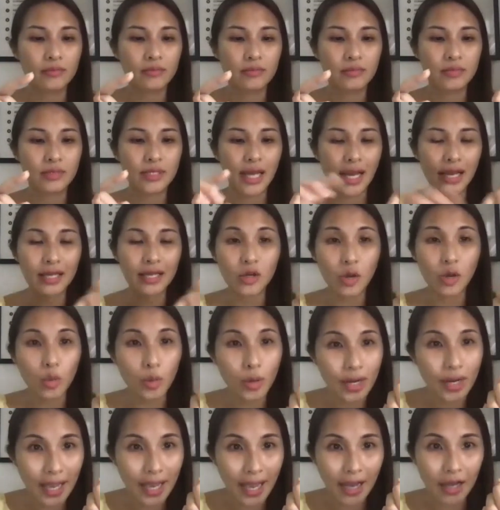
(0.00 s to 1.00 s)
get your
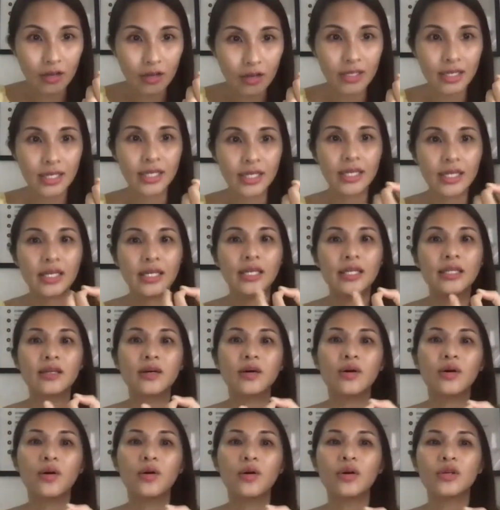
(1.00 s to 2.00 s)
workout in,
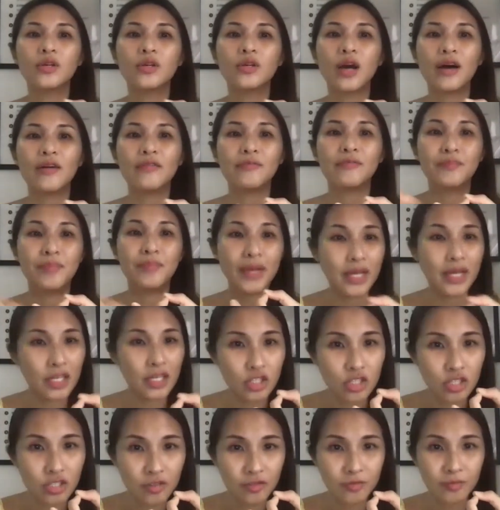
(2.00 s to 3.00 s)
or you have big
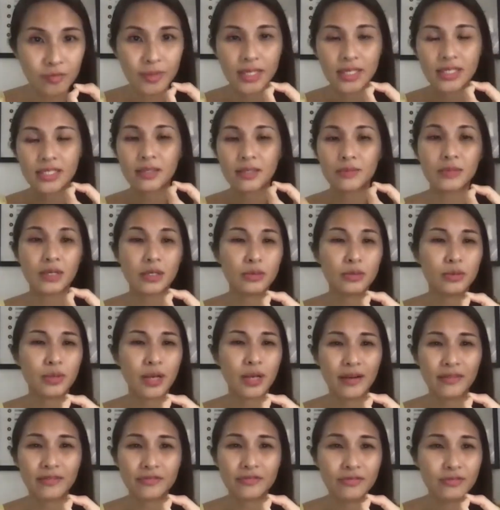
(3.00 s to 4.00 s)
achievements. Sometimes we
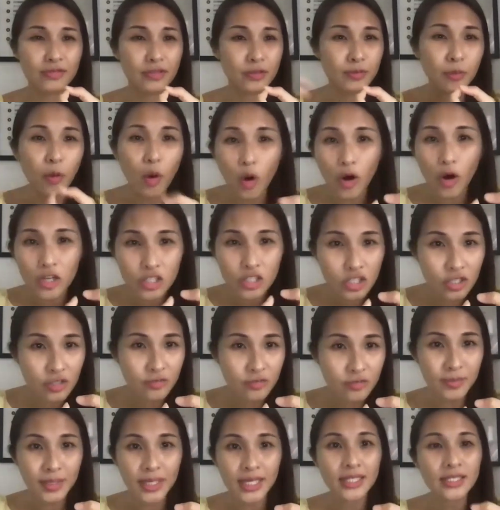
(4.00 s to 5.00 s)
have small
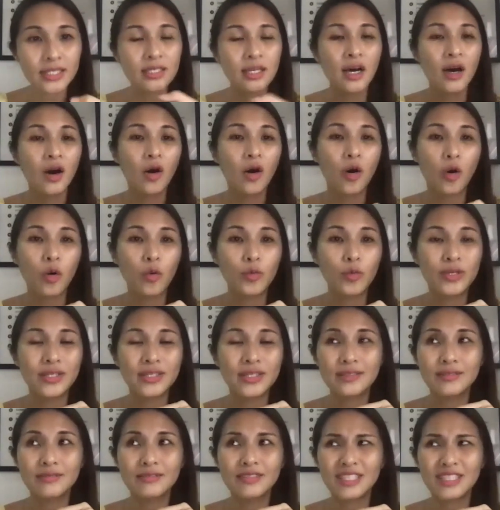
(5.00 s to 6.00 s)
achievements, or we
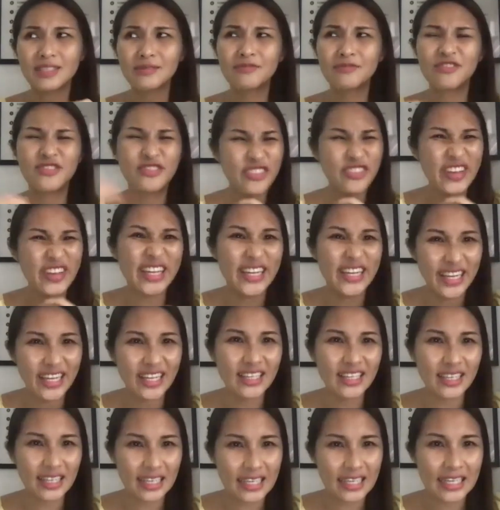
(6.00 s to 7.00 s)
just
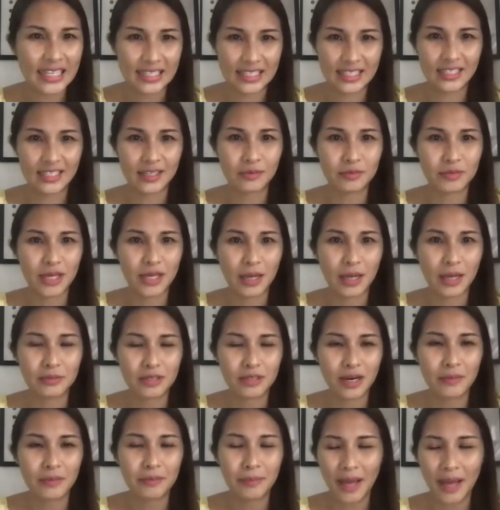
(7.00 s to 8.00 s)
feeding the kids sometimes,
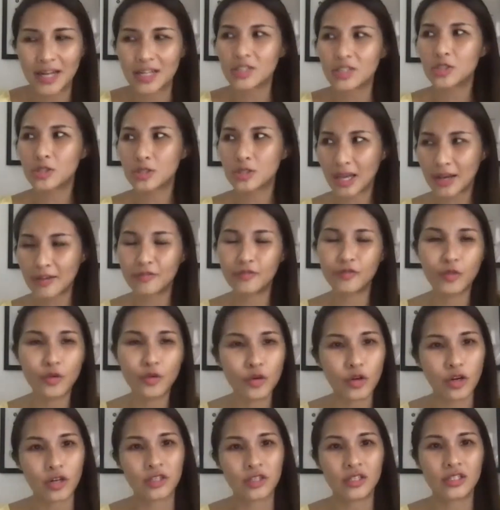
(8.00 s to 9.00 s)
right? Manage to get
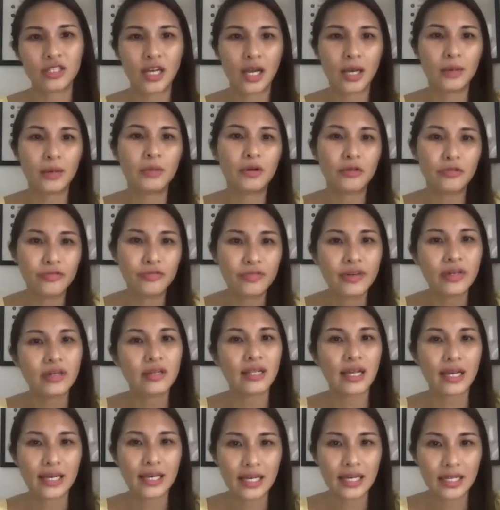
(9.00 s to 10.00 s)
food on the table, feel
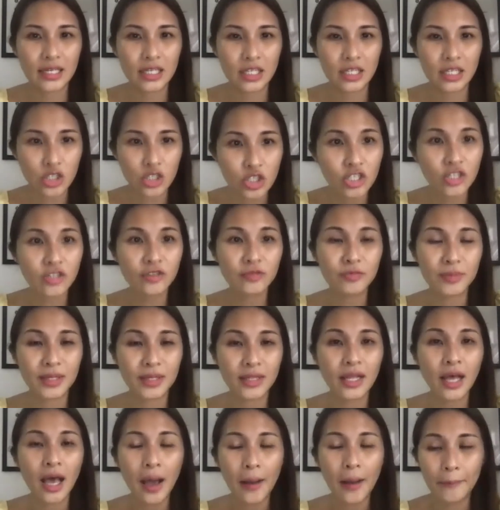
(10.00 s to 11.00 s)
like an
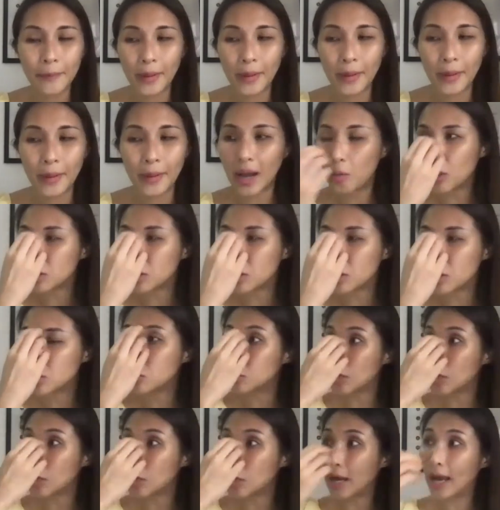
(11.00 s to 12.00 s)
achievement. But I want you
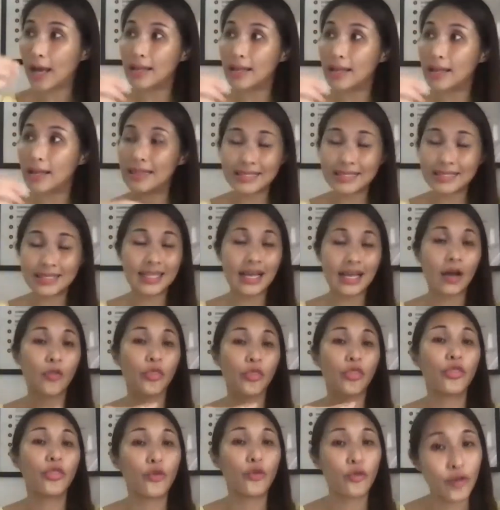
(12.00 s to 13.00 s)
to list
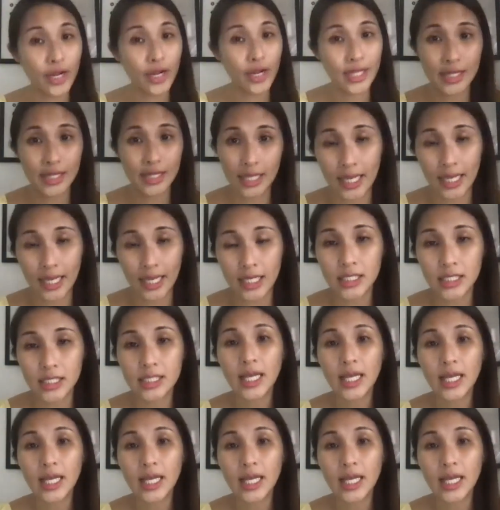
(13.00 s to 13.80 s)
down 3 things